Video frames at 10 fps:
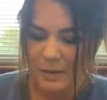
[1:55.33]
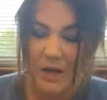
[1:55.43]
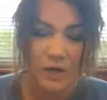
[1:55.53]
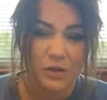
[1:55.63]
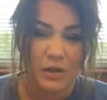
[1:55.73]

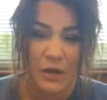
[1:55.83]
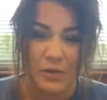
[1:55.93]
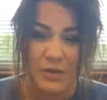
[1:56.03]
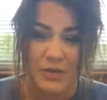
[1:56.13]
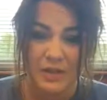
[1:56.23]

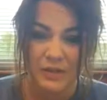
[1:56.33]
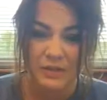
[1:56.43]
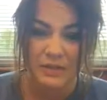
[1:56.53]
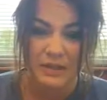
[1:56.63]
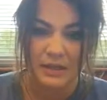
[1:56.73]
parallels
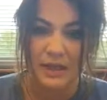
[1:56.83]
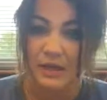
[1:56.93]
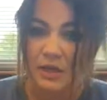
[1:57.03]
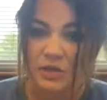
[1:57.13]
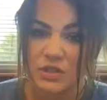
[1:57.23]
and like
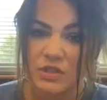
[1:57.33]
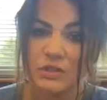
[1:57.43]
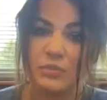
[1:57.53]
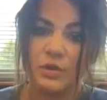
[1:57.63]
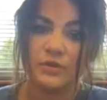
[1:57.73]
connections in
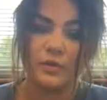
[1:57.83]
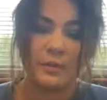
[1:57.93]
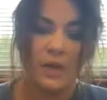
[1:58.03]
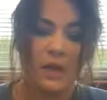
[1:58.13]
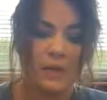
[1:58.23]
the book
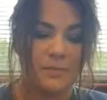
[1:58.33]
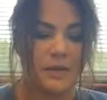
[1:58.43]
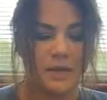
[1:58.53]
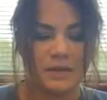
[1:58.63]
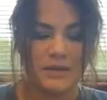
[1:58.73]
from
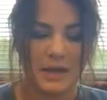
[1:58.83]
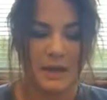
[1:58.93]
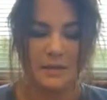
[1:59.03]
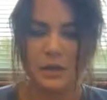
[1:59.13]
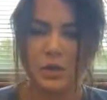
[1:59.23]
beginning to
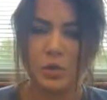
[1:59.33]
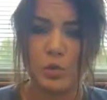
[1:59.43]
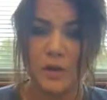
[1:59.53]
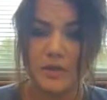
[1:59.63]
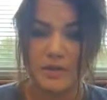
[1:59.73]
end. Like he'll
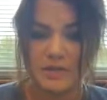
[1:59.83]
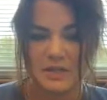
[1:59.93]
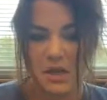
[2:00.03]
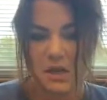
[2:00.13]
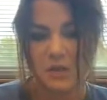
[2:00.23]
reference a
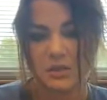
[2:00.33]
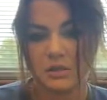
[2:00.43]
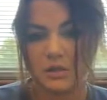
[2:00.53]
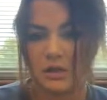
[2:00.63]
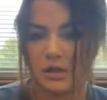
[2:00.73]

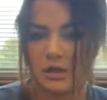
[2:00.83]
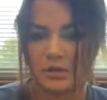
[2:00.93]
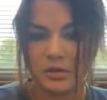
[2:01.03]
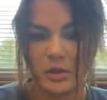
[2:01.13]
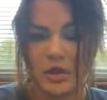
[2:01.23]
color, a
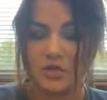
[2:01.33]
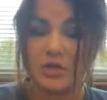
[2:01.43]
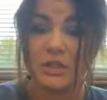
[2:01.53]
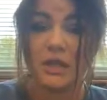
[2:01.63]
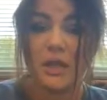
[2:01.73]

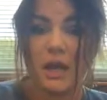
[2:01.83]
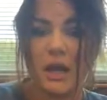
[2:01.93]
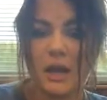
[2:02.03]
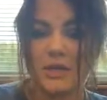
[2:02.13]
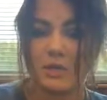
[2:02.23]
location,
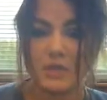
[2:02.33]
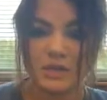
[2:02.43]
and you'll